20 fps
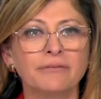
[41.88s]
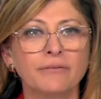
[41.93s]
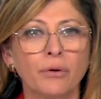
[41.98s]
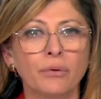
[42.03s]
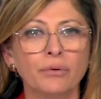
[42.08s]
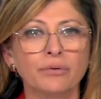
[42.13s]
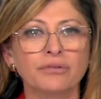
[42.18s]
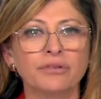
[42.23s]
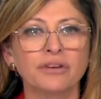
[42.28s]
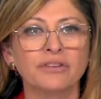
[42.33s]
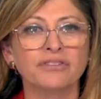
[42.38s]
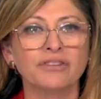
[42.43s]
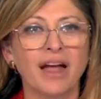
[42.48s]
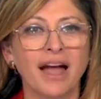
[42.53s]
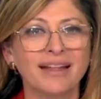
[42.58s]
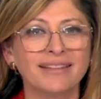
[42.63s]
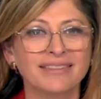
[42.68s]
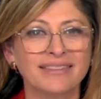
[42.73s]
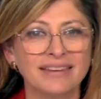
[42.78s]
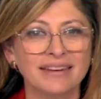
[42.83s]
voters as
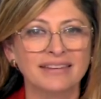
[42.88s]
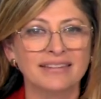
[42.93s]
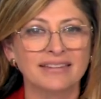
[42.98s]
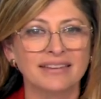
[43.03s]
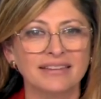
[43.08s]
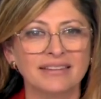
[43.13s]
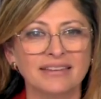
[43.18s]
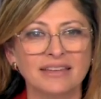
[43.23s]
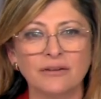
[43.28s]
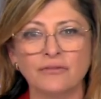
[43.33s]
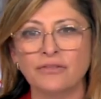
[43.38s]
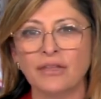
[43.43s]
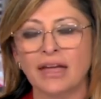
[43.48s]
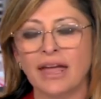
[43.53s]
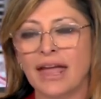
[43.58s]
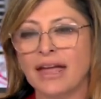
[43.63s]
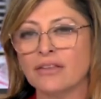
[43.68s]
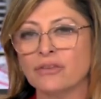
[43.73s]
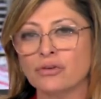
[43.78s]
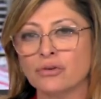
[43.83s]
non-citizens if
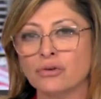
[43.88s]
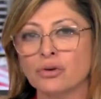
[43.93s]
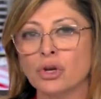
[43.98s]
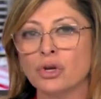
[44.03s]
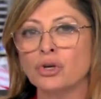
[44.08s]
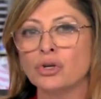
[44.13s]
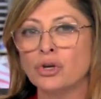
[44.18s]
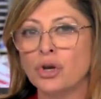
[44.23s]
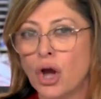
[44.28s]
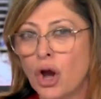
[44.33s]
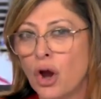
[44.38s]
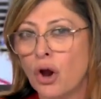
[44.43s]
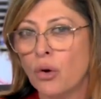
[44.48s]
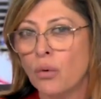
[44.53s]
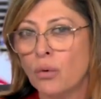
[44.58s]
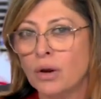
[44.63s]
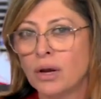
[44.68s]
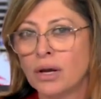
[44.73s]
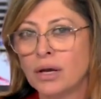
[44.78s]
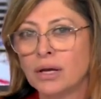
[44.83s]
they answered
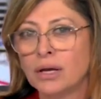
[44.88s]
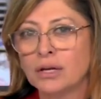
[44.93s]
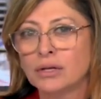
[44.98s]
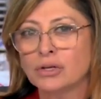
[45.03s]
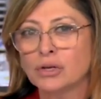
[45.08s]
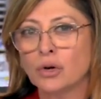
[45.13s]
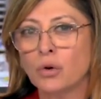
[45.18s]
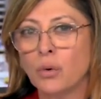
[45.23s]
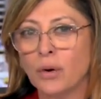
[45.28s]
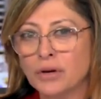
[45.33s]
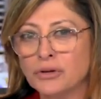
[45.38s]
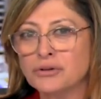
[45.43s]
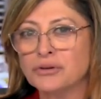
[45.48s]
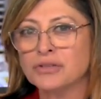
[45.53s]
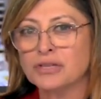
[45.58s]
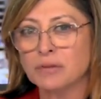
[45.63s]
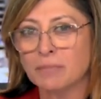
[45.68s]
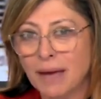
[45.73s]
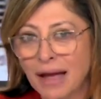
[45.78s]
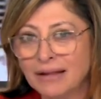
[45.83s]
no to
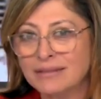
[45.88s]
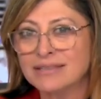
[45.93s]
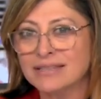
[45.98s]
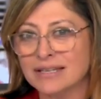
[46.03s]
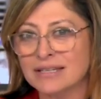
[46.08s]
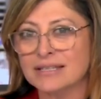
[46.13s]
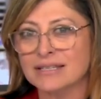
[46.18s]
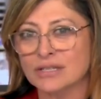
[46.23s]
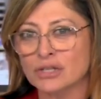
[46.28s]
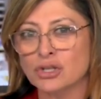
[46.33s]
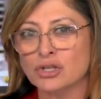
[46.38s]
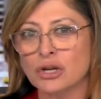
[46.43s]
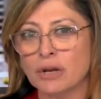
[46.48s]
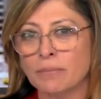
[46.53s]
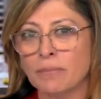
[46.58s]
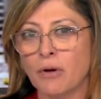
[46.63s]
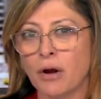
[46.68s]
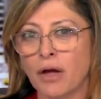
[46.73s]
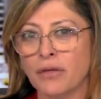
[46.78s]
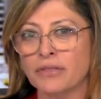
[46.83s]
questions about
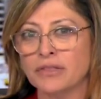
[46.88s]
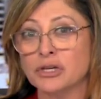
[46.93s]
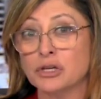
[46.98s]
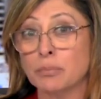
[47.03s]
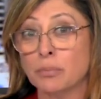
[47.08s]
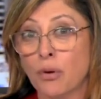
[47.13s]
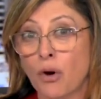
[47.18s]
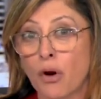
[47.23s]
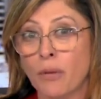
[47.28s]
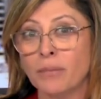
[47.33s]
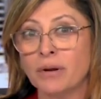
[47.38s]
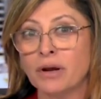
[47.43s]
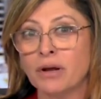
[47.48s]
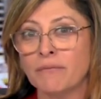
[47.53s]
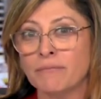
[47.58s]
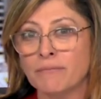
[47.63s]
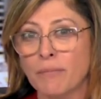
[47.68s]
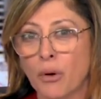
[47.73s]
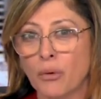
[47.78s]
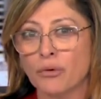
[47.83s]
citizenship on the Department
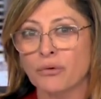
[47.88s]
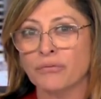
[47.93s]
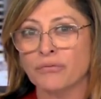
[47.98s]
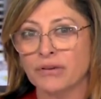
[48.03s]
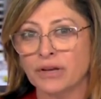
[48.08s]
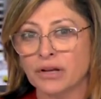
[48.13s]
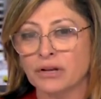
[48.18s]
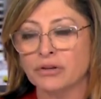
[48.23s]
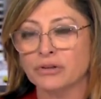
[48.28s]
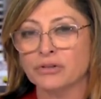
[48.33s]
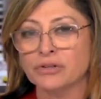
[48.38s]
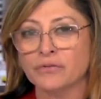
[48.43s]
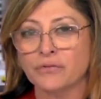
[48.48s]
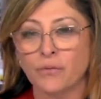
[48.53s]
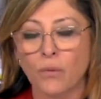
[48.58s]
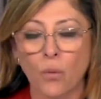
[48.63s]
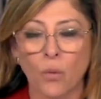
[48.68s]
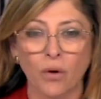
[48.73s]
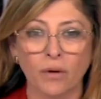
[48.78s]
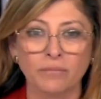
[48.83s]
of Motor Vehicles
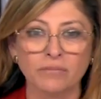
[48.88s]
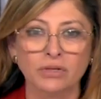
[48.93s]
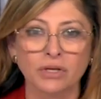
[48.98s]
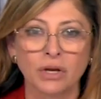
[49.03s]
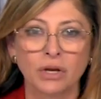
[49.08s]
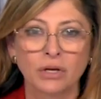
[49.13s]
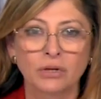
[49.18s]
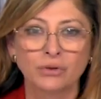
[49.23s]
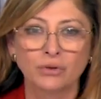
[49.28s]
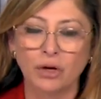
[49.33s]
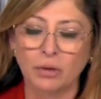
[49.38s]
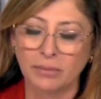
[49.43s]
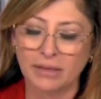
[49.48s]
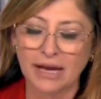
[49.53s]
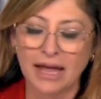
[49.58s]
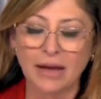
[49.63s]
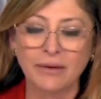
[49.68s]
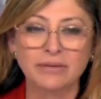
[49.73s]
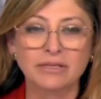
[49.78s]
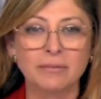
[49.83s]
forms. Joining me
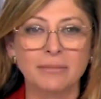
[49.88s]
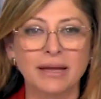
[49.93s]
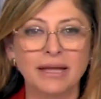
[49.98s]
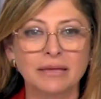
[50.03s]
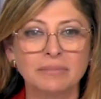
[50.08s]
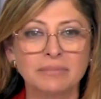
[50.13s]
now is the man